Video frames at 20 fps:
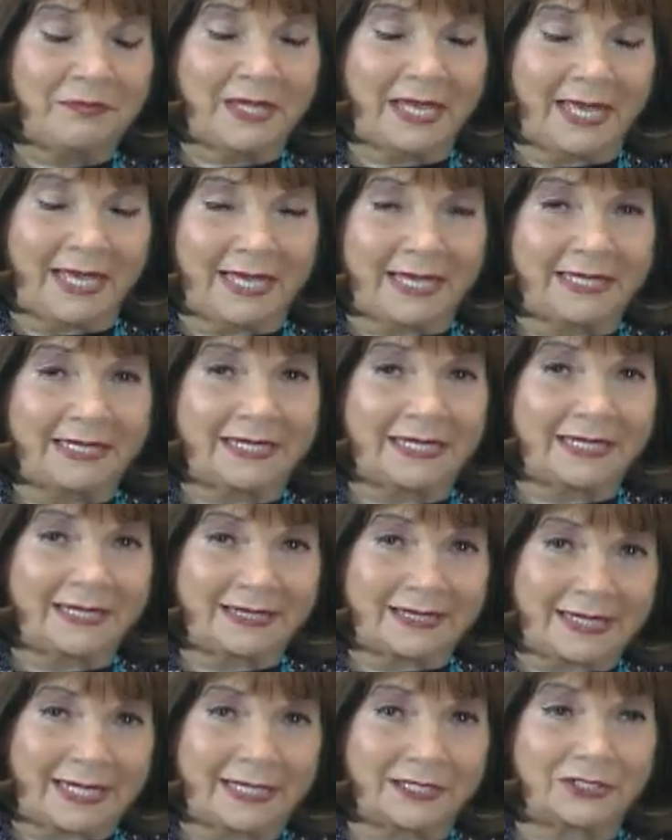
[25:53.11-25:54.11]
And
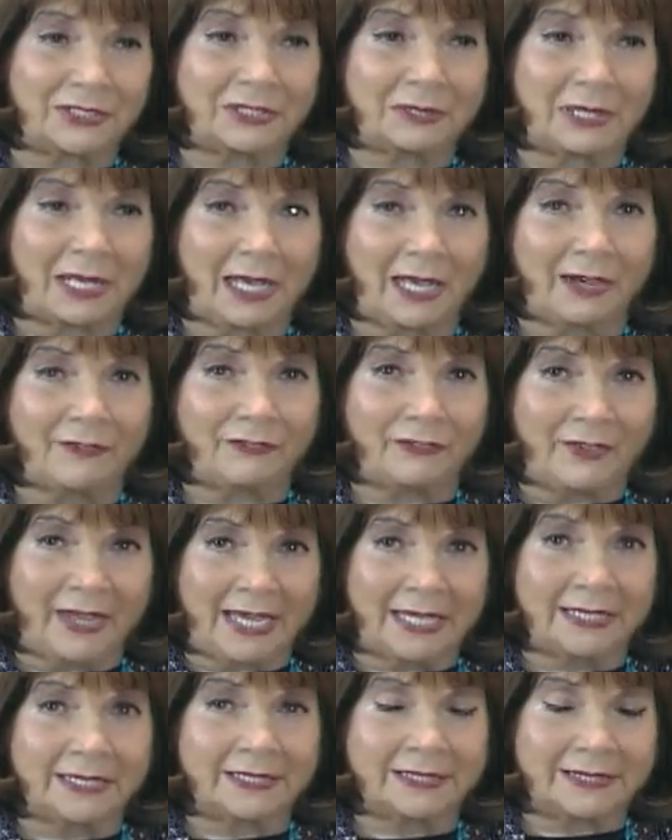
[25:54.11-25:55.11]
that's our
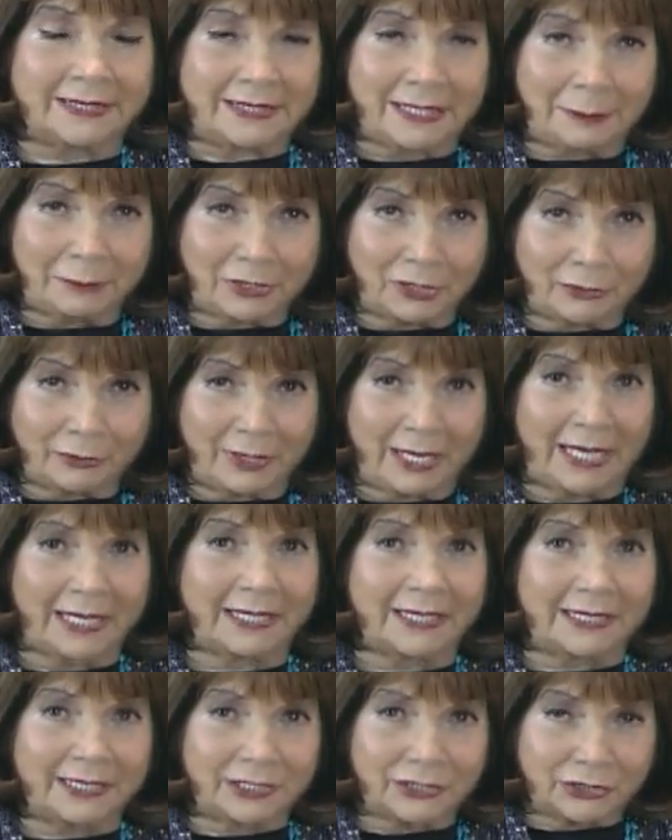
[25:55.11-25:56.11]
finest
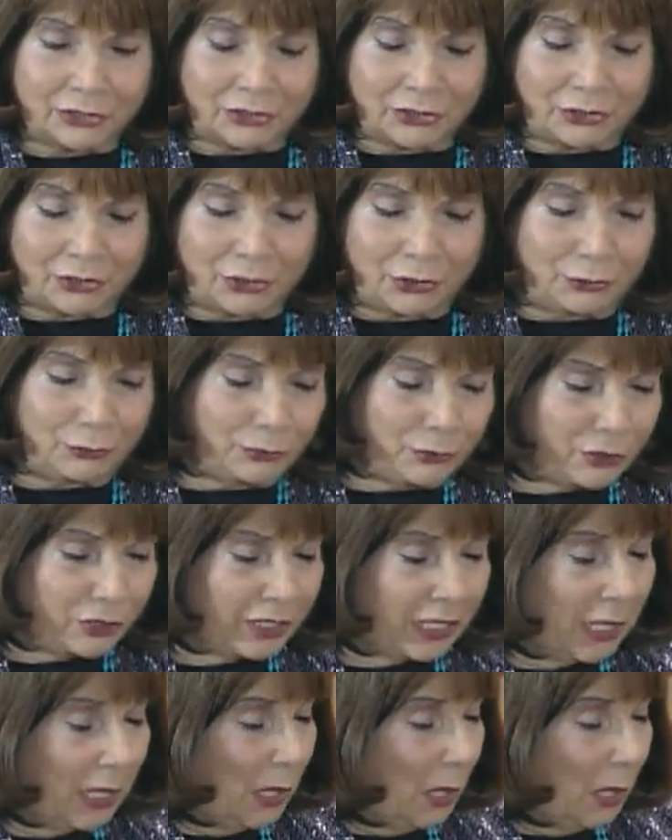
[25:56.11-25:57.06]
democratic institution.